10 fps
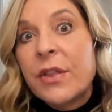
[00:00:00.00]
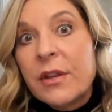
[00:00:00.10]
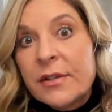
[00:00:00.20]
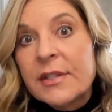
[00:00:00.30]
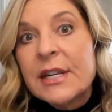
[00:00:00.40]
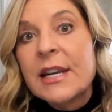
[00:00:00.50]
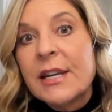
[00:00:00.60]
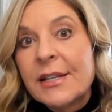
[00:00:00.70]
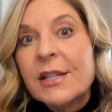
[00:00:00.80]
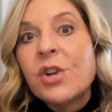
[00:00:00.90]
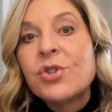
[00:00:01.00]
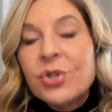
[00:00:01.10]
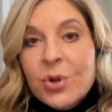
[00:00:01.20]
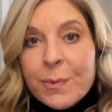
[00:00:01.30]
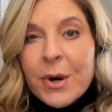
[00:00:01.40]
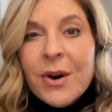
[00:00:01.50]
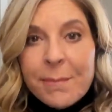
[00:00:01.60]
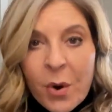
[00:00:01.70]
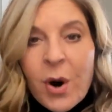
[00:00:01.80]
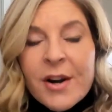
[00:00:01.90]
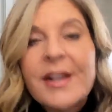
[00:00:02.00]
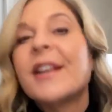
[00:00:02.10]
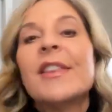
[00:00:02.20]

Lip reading: this is super important.